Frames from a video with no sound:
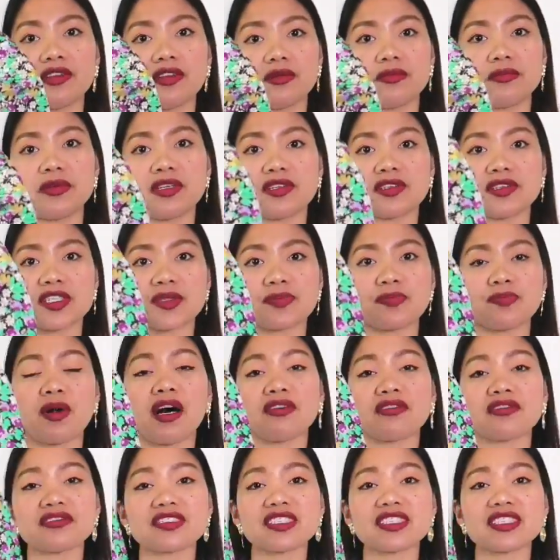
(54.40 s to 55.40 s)
voluminous
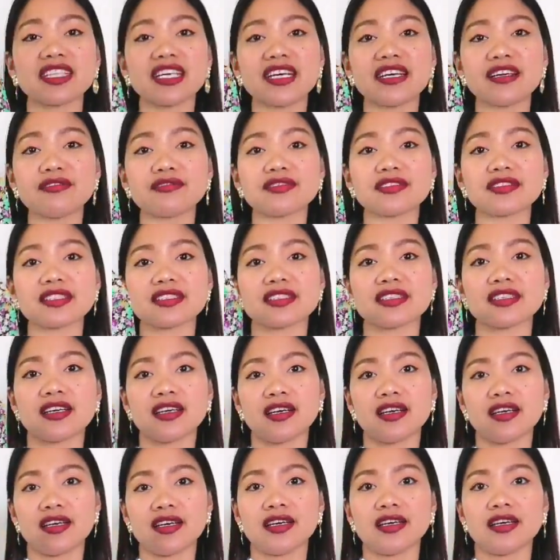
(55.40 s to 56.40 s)
puff sleeves
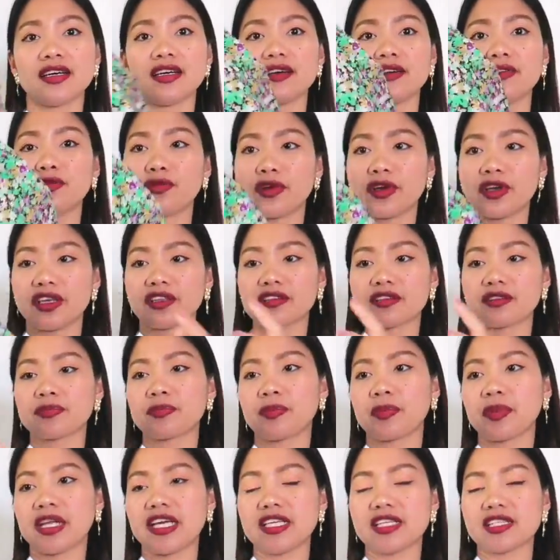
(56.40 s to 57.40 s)
with
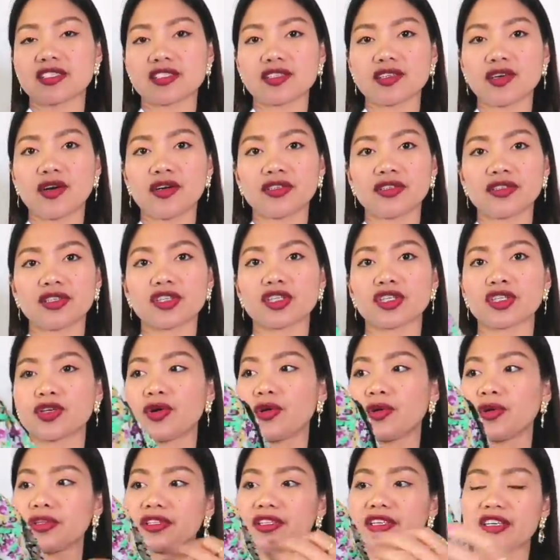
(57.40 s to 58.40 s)
pleats on the
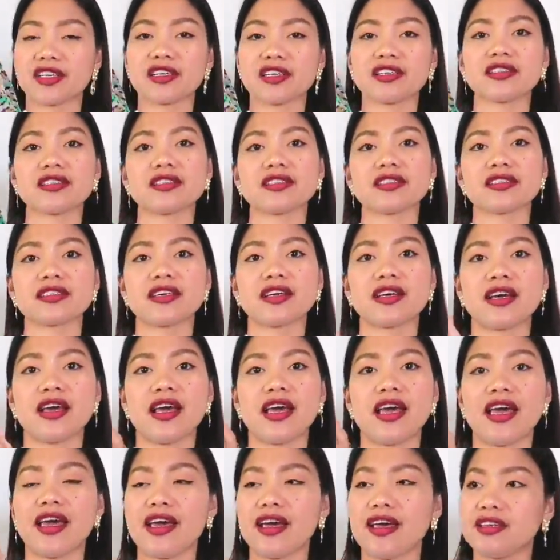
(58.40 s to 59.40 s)
shoulders.
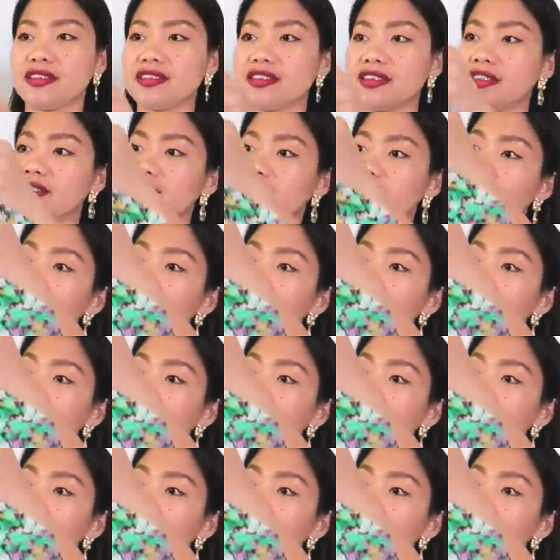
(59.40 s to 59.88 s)
And it